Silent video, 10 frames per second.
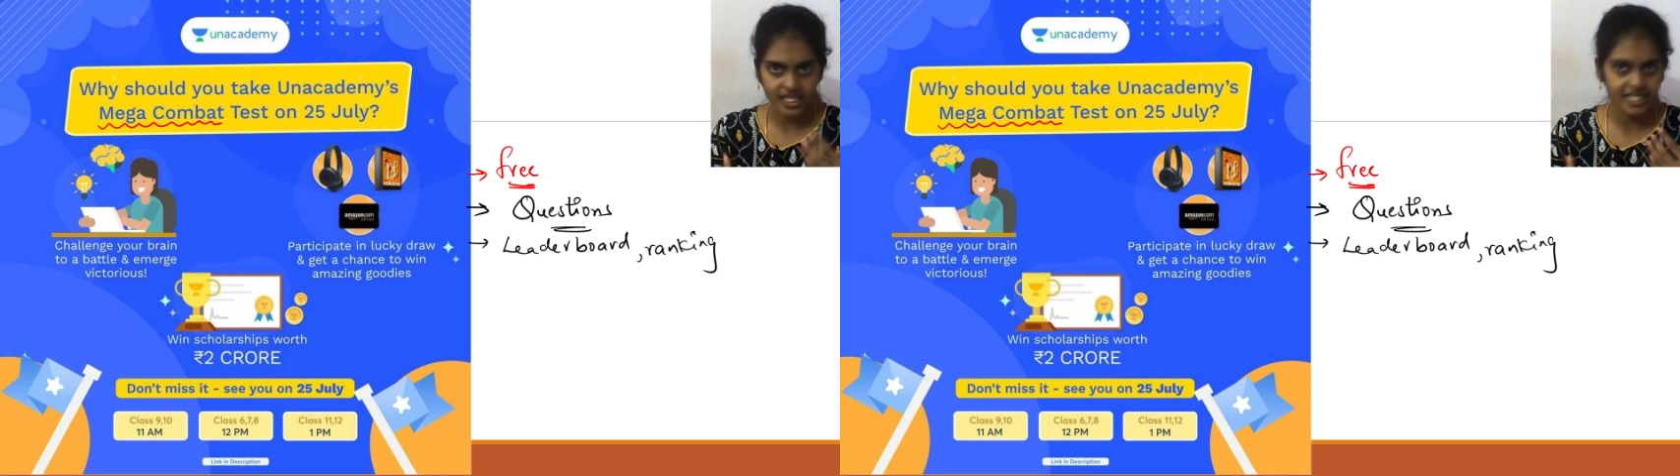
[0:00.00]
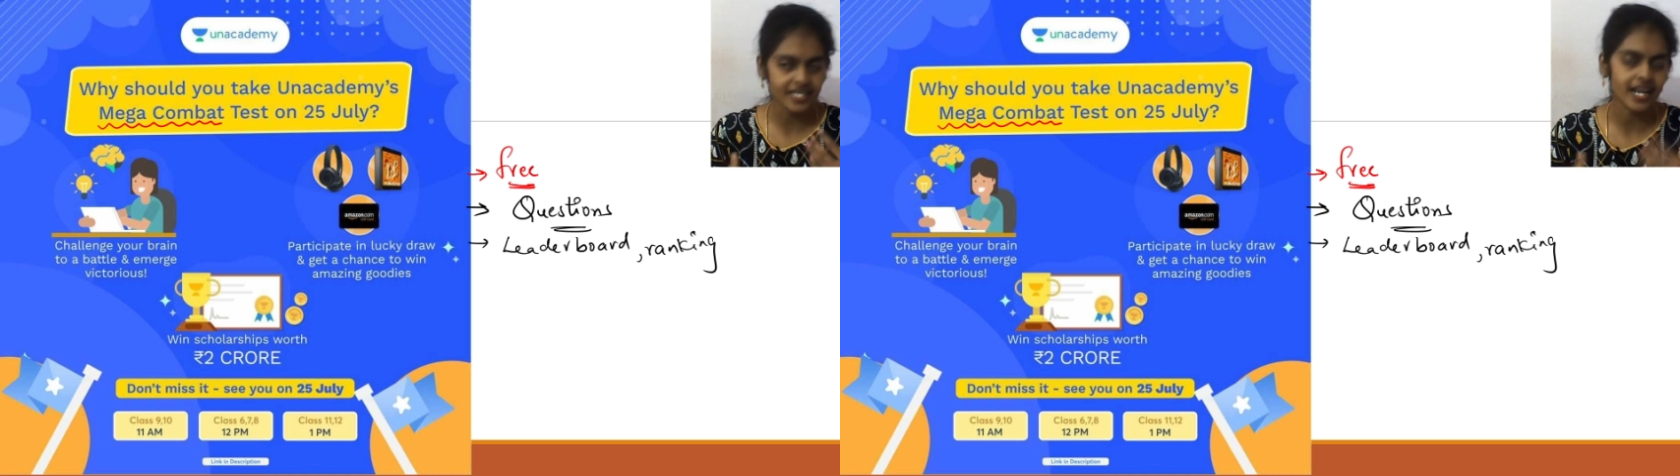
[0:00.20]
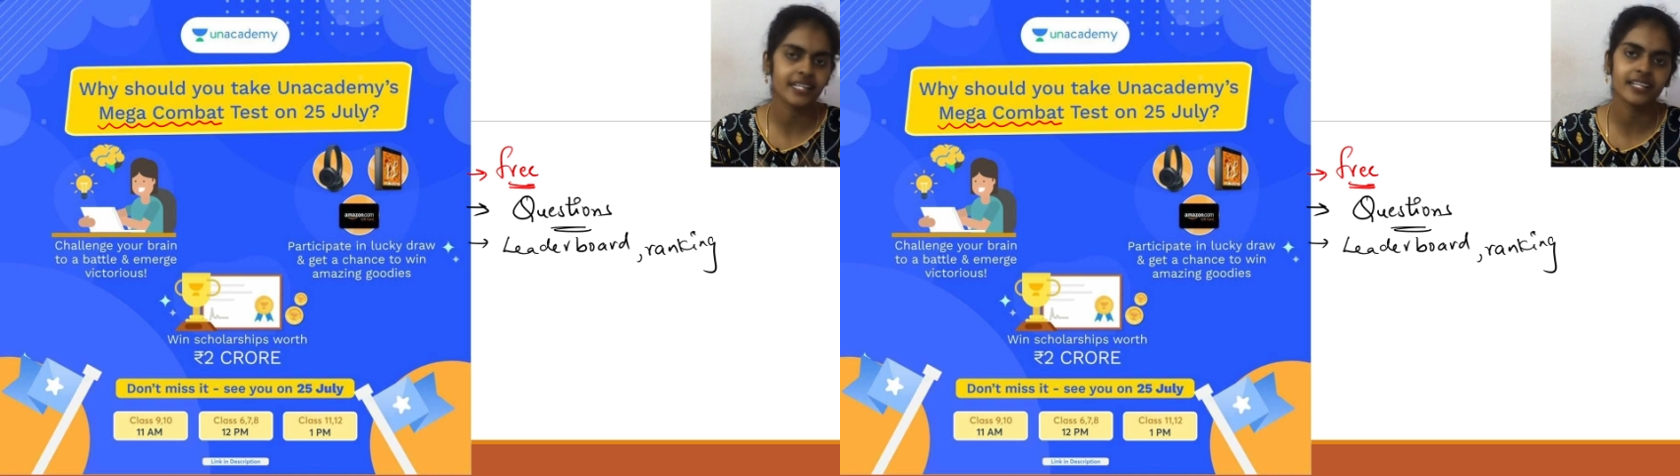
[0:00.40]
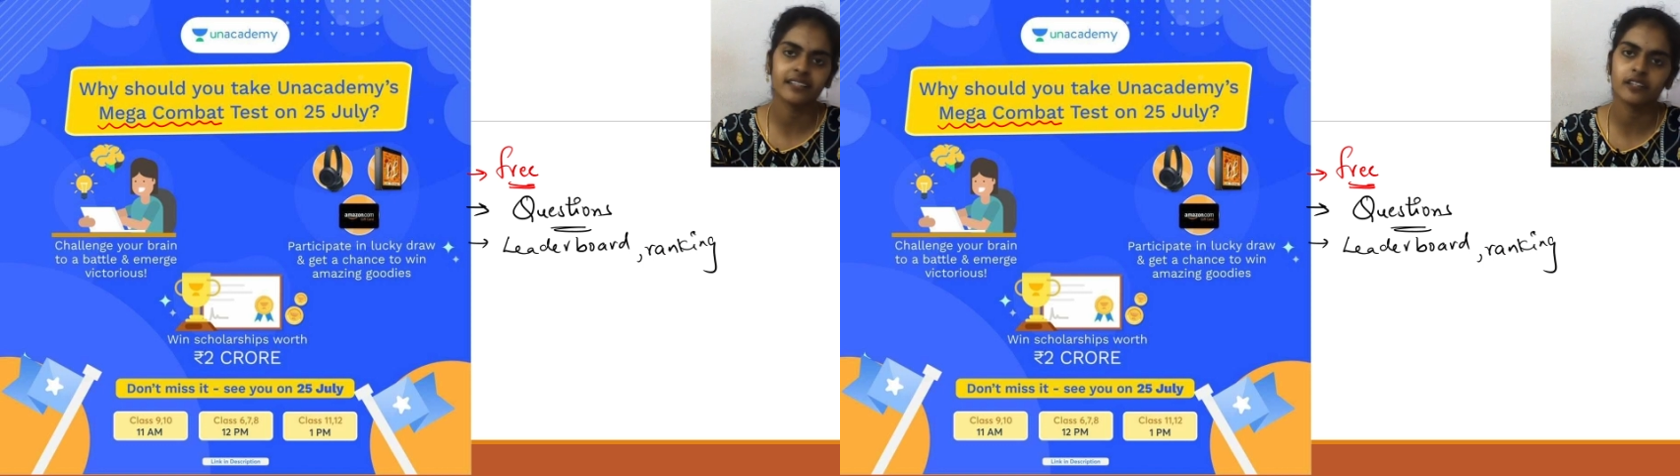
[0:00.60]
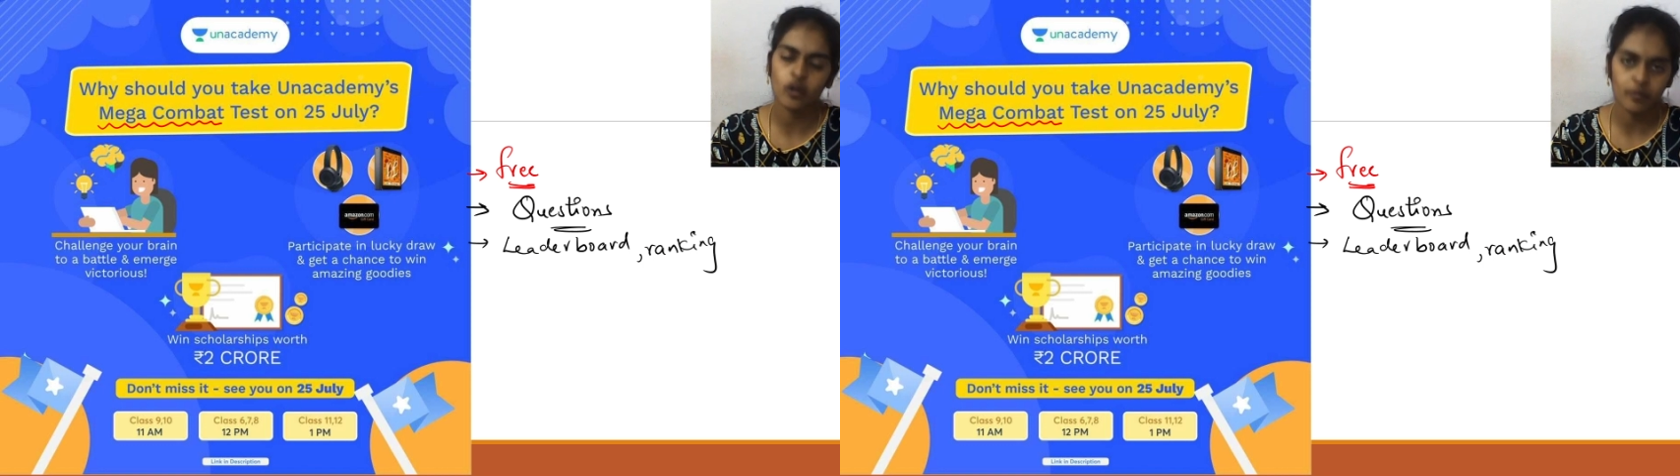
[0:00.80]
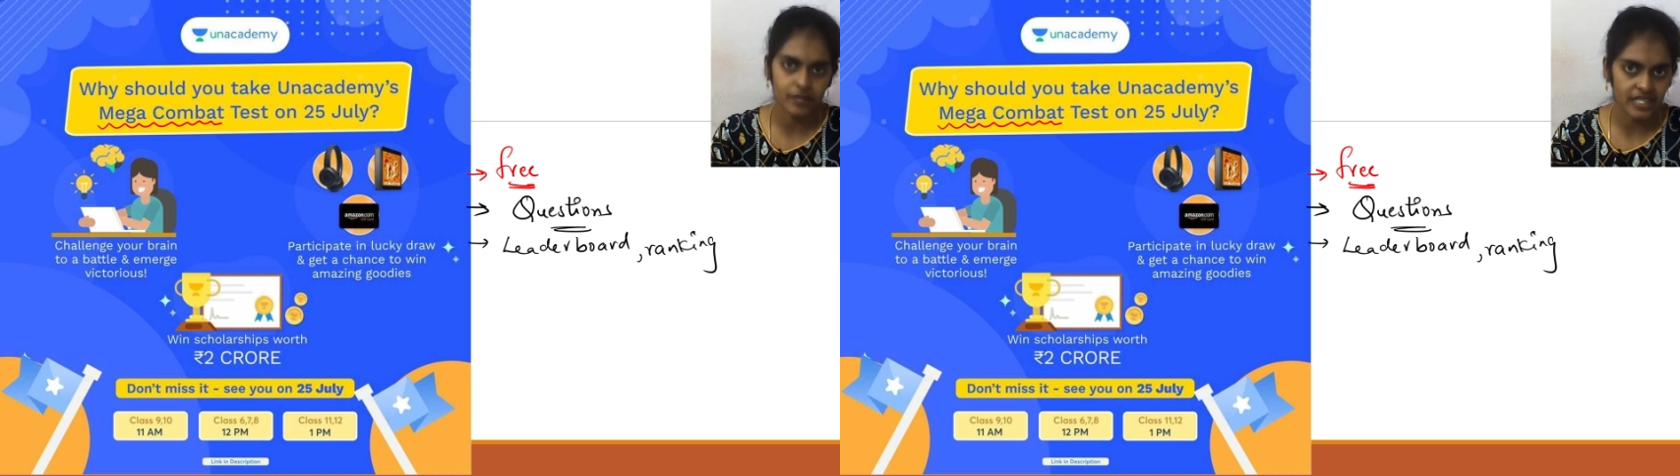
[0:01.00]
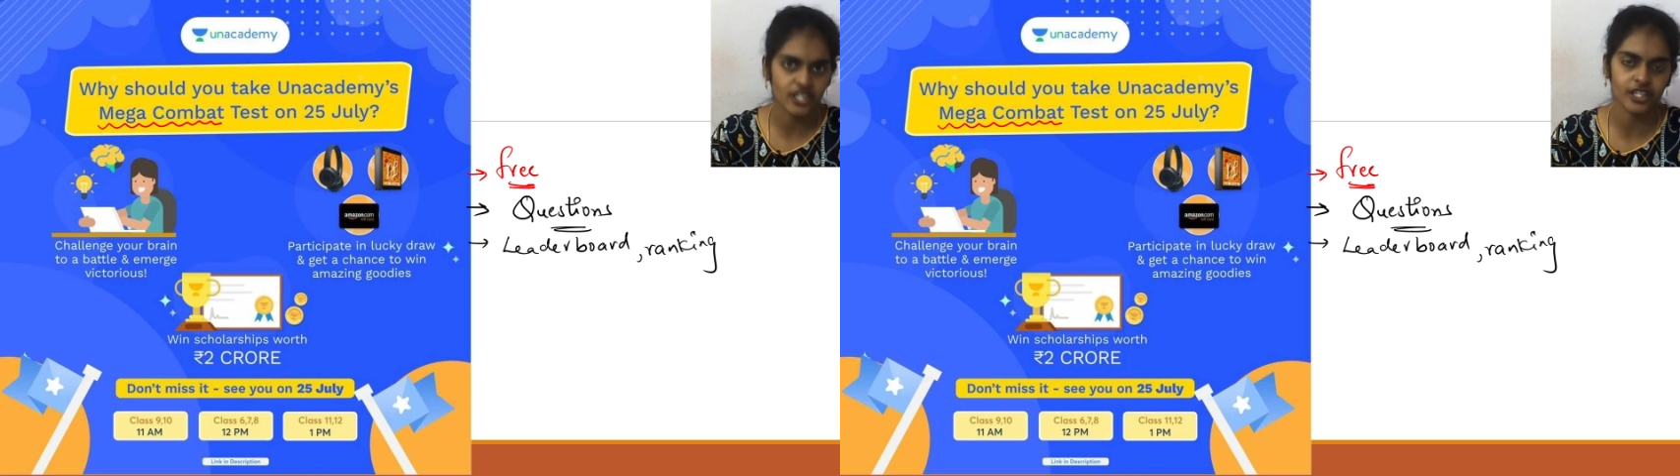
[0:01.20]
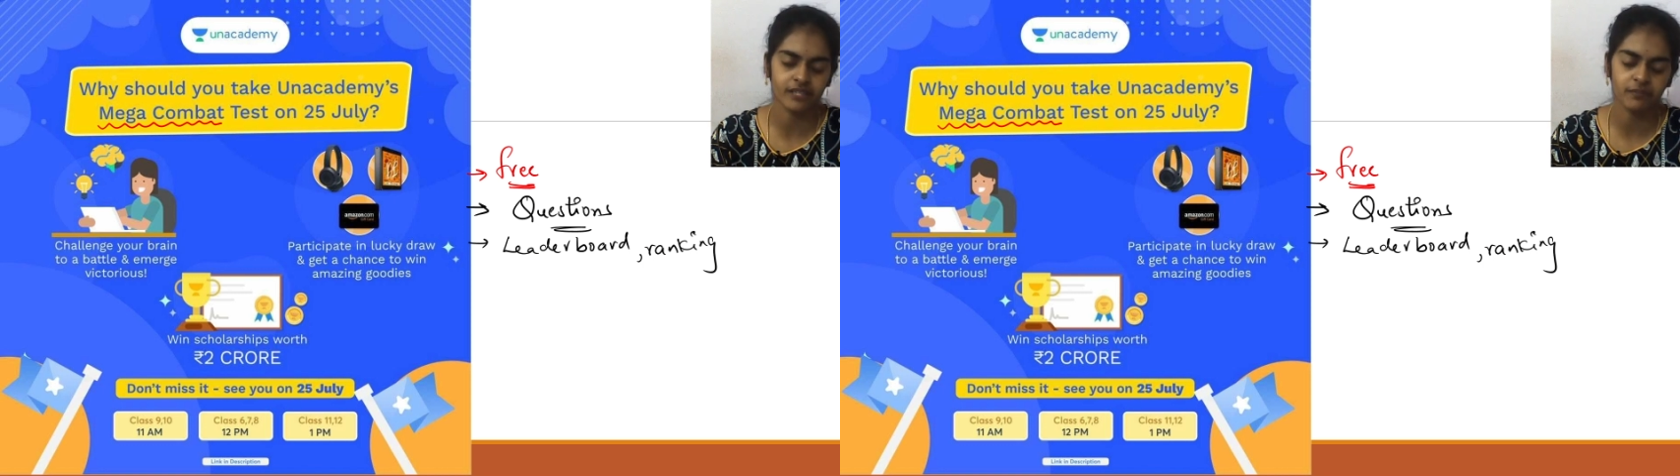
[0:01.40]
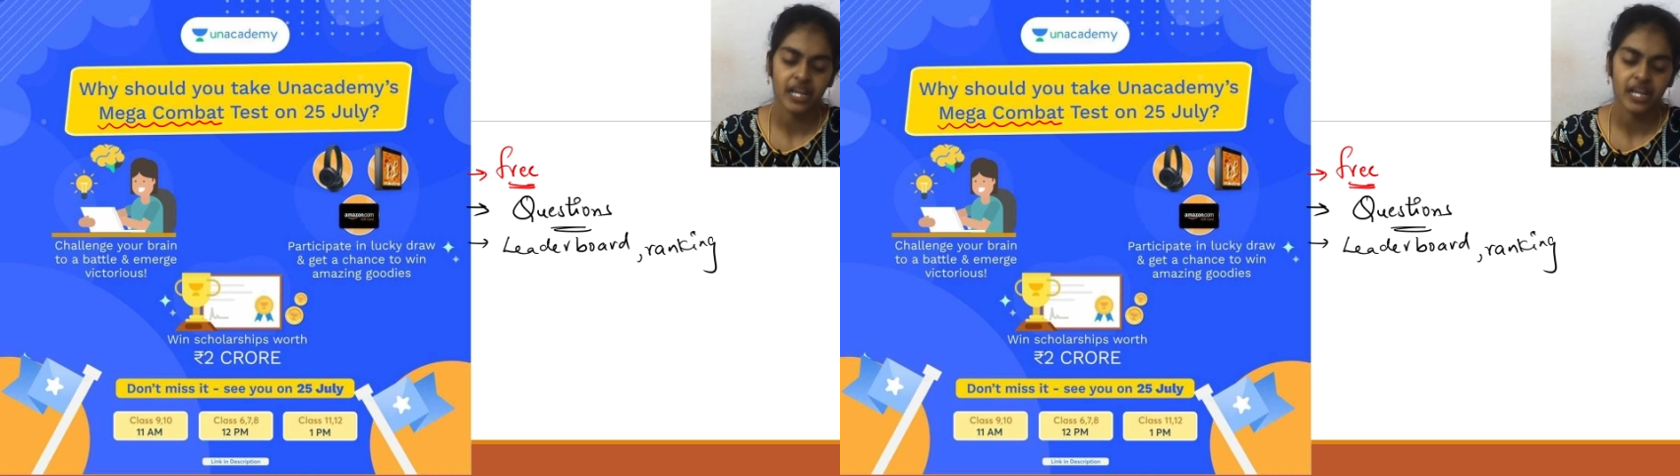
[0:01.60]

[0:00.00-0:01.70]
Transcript: standing in the competition,